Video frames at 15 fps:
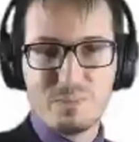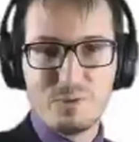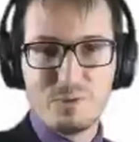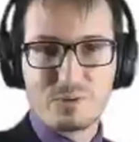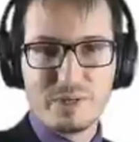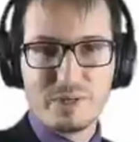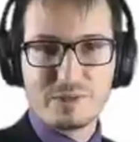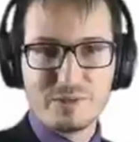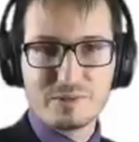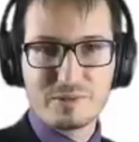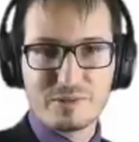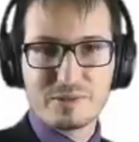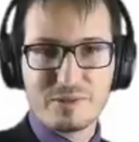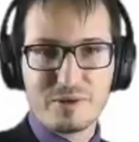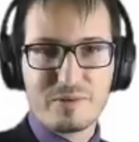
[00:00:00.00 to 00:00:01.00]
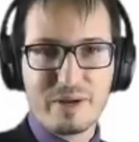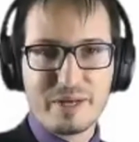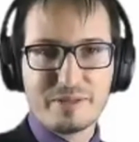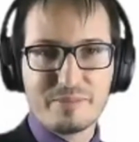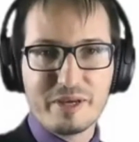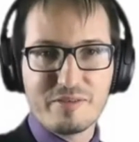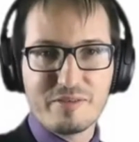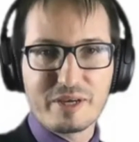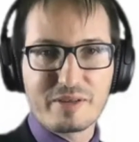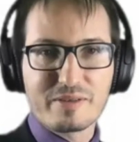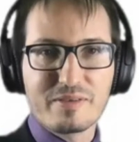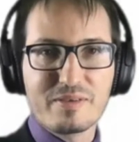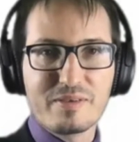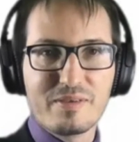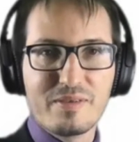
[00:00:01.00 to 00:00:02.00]
No questions? All right,
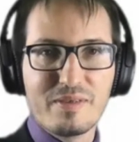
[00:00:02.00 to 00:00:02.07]
perfect.